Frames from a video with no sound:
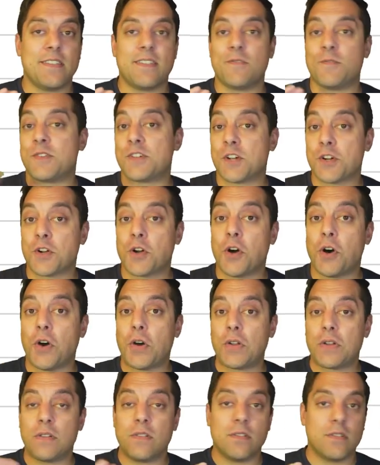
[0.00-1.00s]
which are
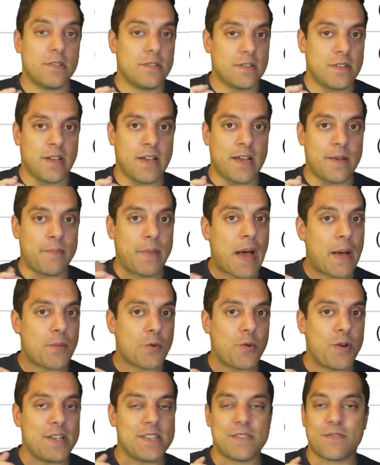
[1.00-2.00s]
called uh,
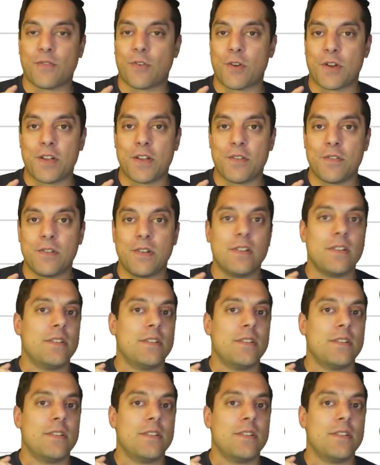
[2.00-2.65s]
pop quiz for you,